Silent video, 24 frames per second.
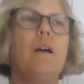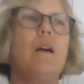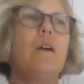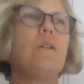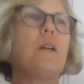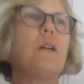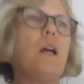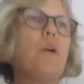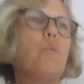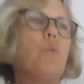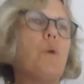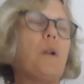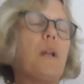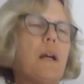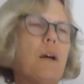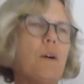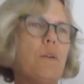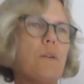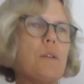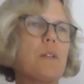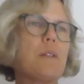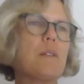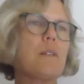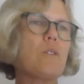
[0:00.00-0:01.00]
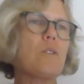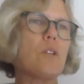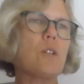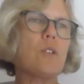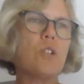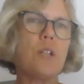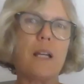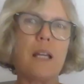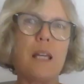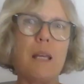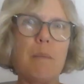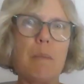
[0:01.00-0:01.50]
Okay, what else?
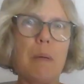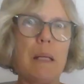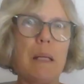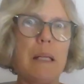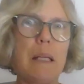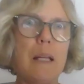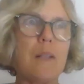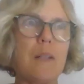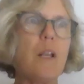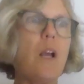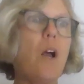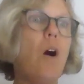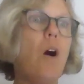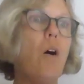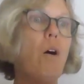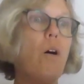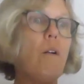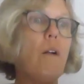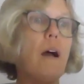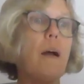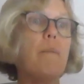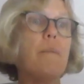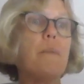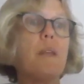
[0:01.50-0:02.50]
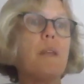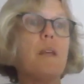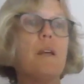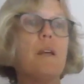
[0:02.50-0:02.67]
Just checking my things. All right,